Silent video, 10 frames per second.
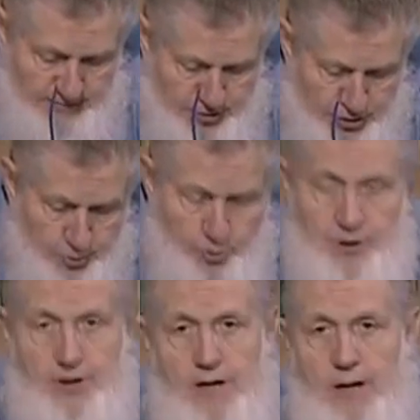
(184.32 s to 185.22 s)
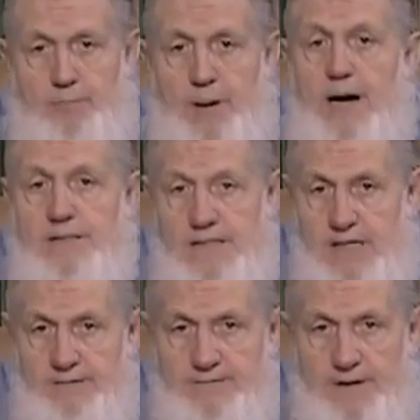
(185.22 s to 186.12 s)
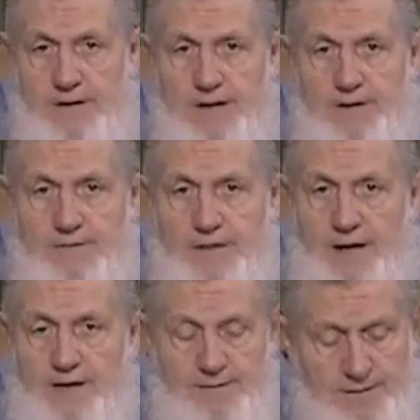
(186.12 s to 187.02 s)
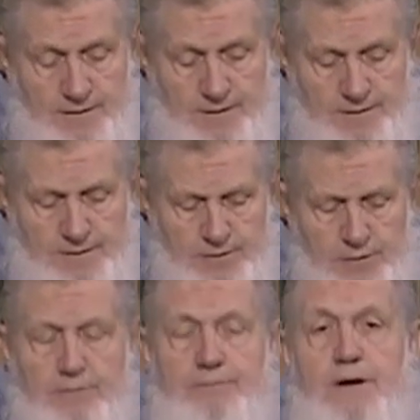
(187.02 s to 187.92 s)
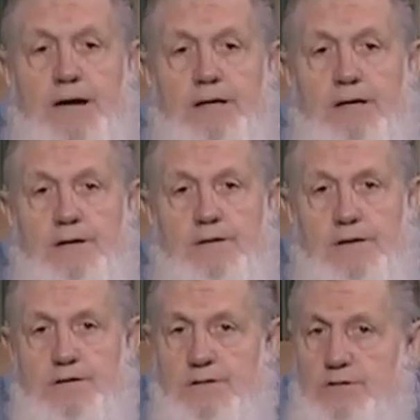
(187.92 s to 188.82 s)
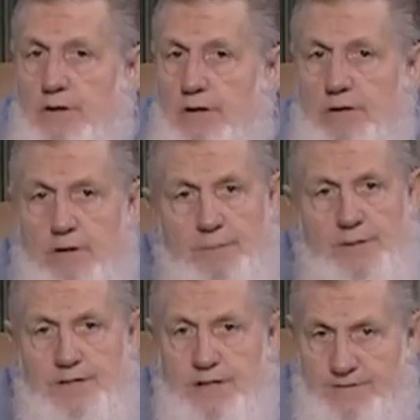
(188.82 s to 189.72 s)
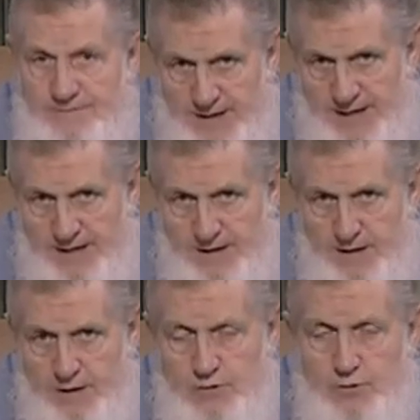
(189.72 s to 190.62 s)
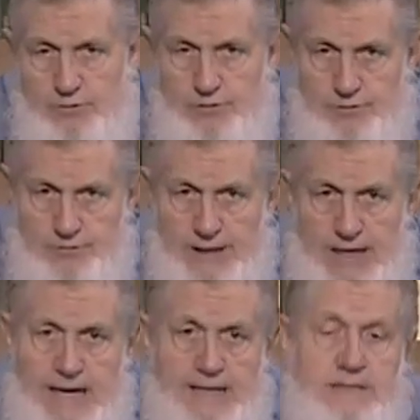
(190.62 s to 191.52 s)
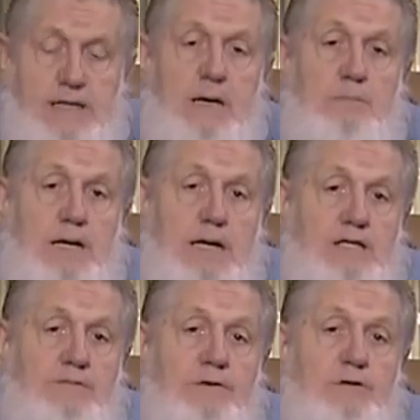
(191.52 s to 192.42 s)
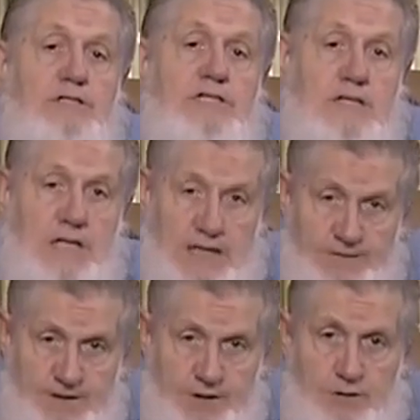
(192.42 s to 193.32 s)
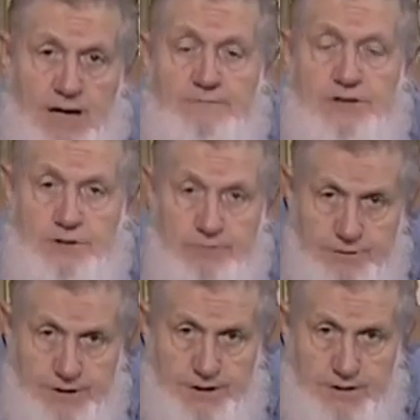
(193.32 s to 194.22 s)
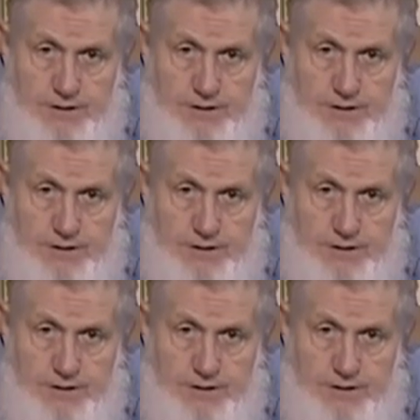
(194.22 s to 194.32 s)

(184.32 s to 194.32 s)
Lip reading: sure, I'm positive, that you'll find that this is all going to be just fine. So do relax, but let's focus on the living. You have children,